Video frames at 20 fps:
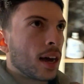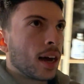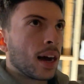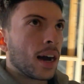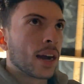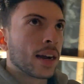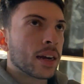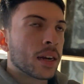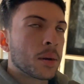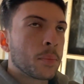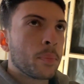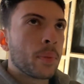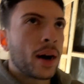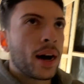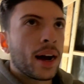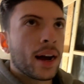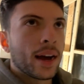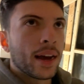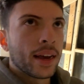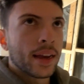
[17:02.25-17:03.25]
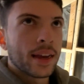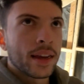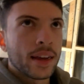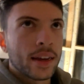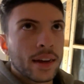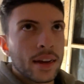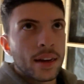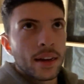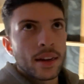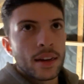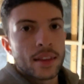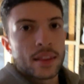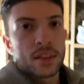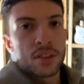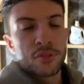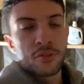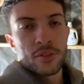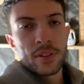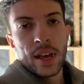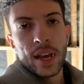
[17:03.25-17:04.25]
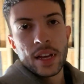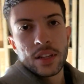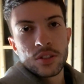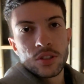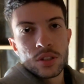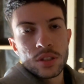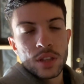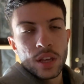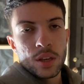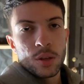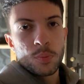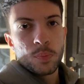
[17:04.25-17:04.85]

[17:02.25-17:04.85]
I'm gonna buy the flanges that you